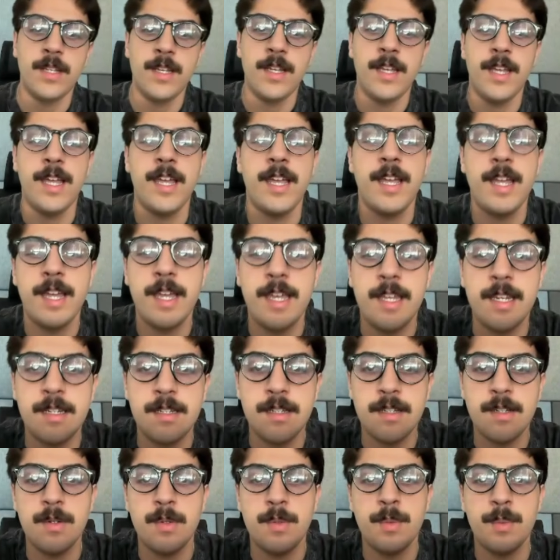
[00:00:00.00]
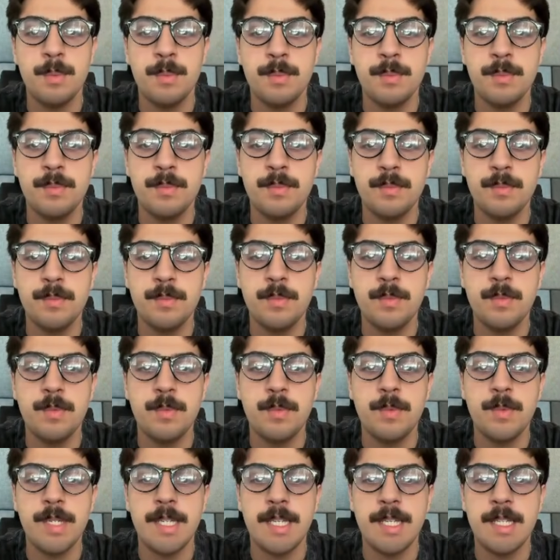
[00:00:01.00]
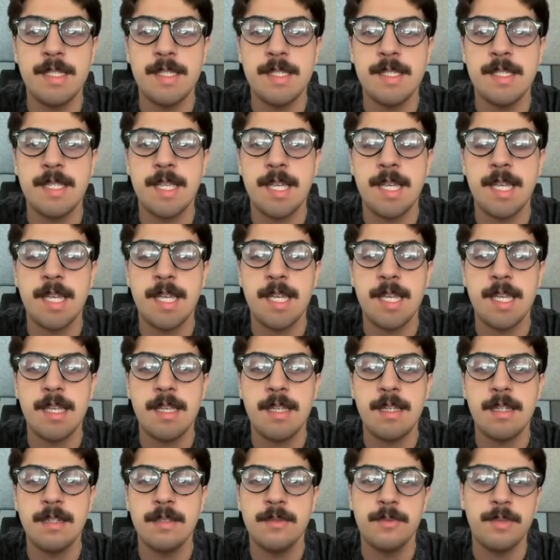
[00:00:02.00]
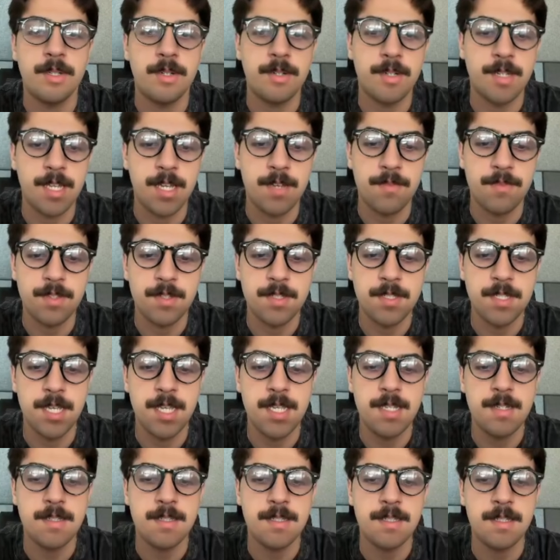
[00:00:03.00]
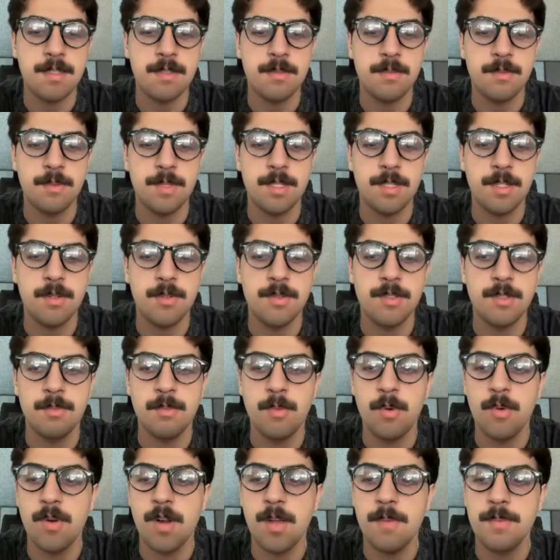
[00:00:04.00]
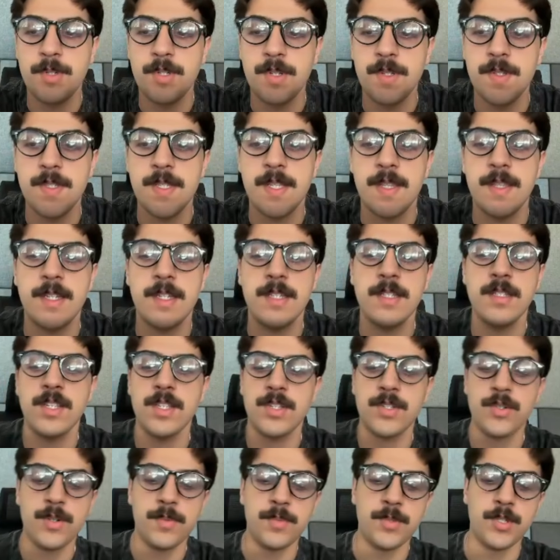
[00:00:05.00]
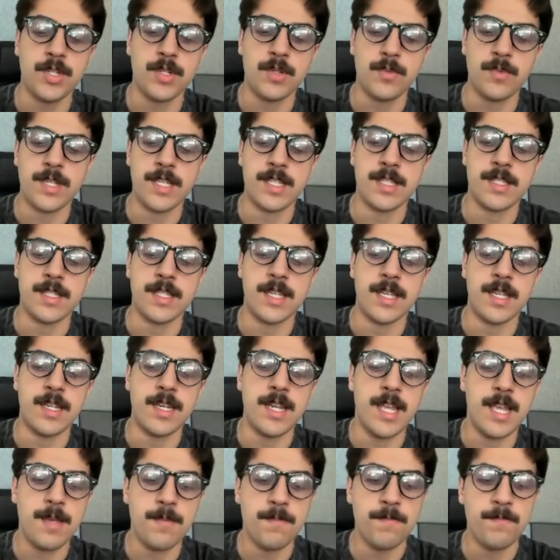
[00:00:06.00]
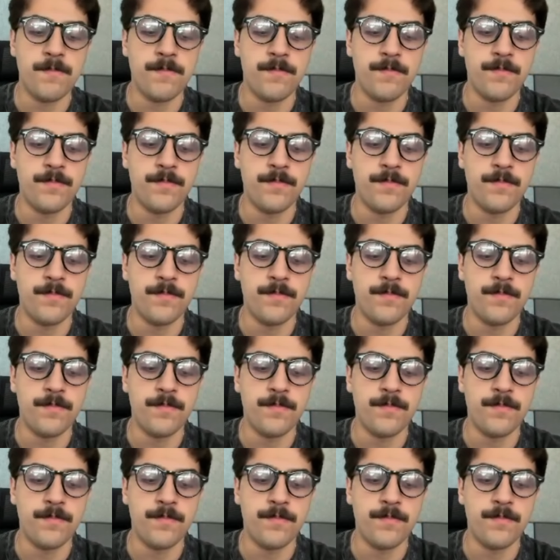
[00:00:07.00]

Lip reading: And we can say, we already have the date. We can go to more options, and then in description, we can say name,